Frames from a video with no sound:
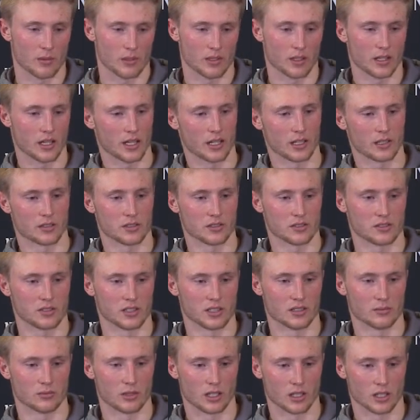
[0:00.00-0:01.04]
I think just
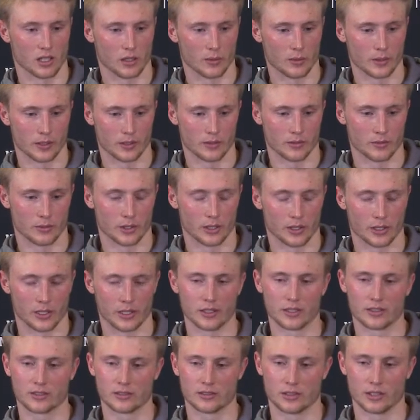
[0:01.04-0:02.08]
seeing the ball go in
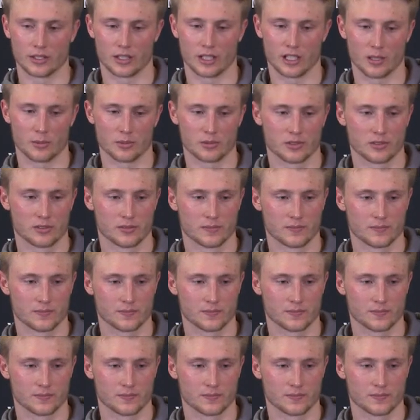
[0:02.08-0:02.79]
really really helps,